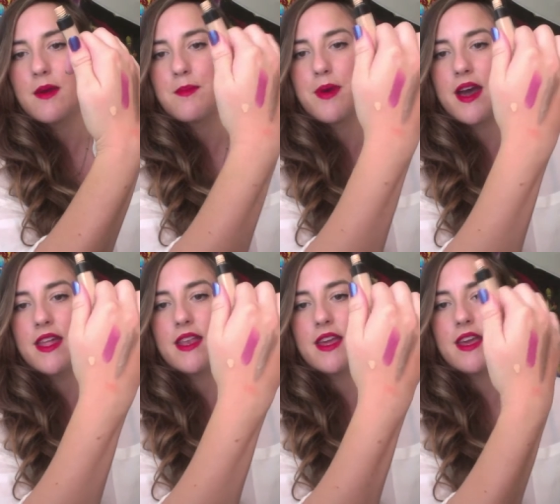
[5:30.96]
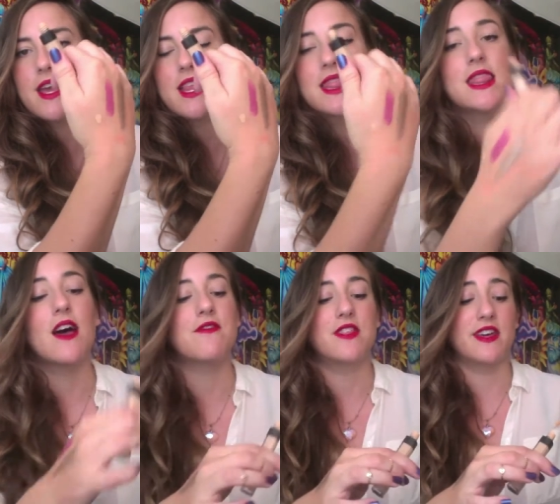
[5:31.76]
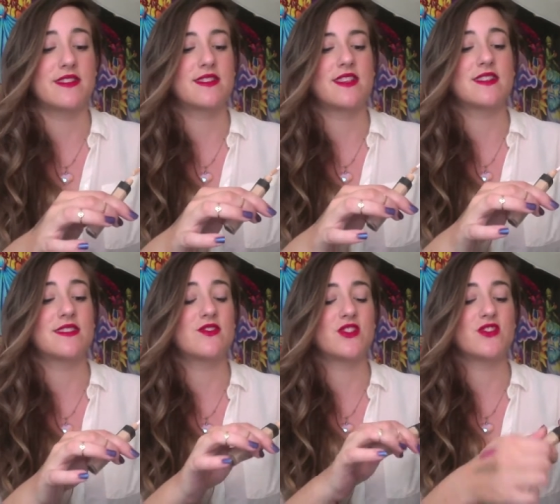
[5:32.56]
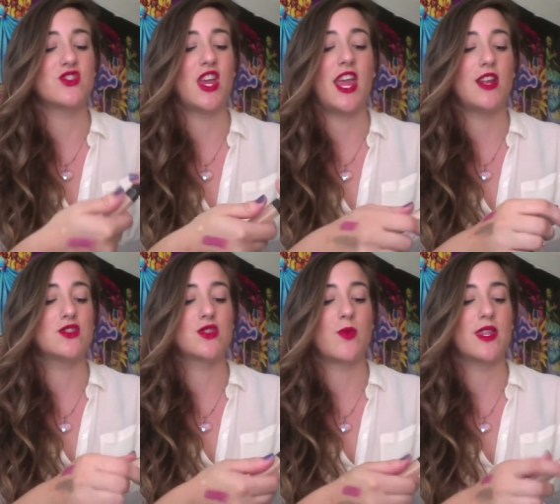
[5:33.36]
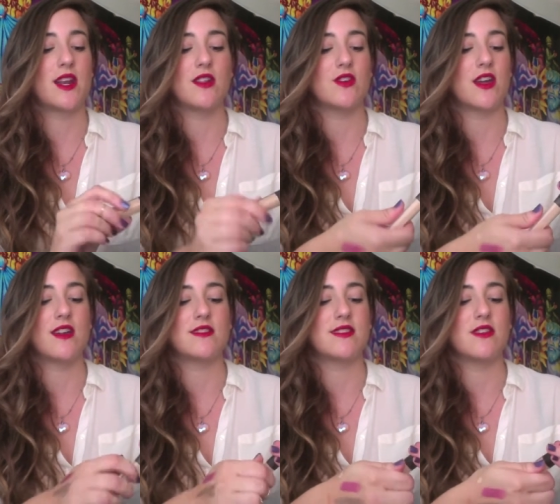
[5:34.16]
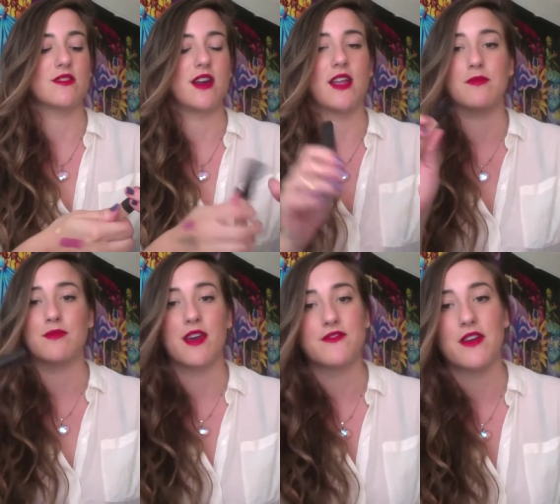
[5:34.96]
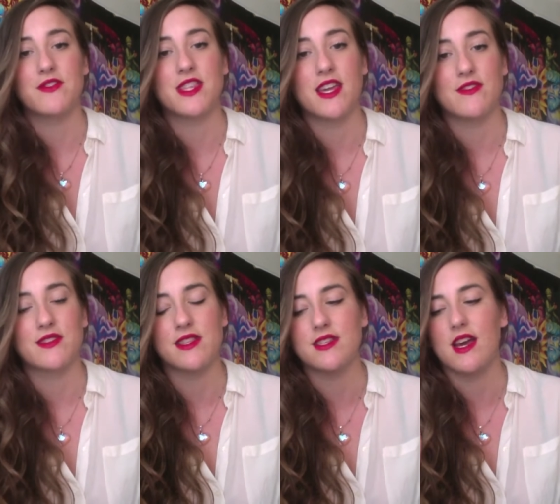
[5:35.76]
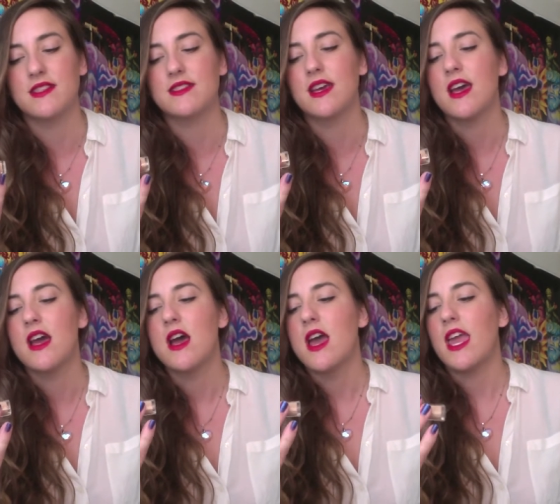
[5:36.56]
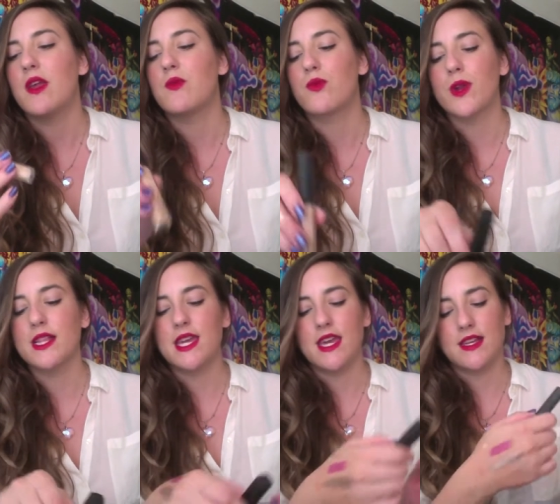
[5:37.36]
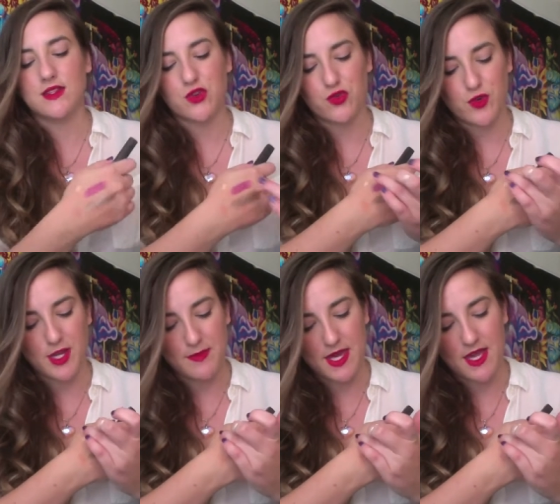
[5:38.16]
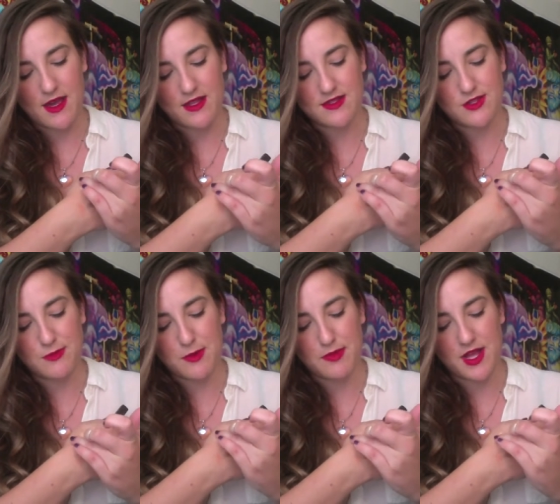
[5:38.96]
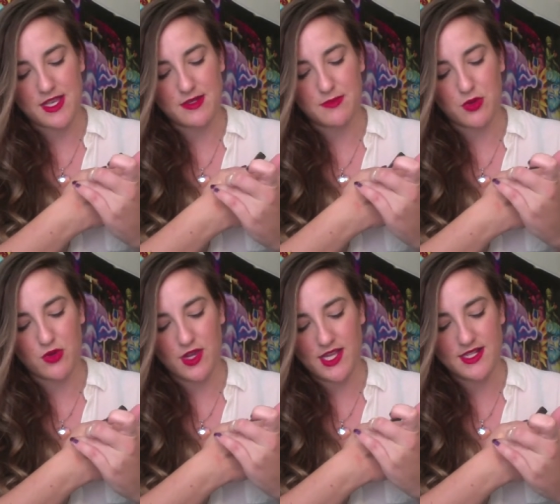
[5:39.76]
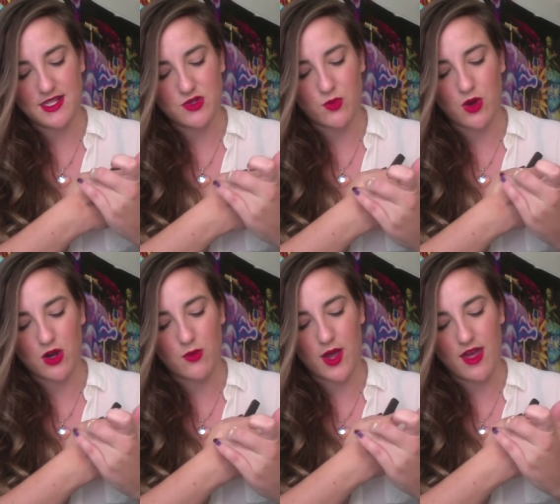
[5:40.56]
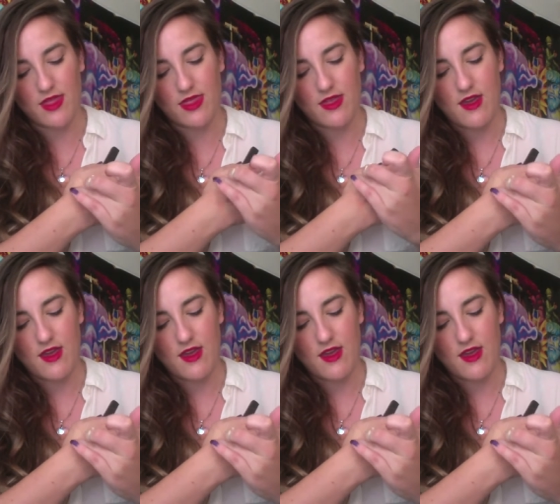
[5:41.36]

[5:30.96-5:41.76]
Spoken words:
But I love this. This has just changed the way that I look at concealer and left everything else in the dust. It really is creamy, super blendable, easy to work with,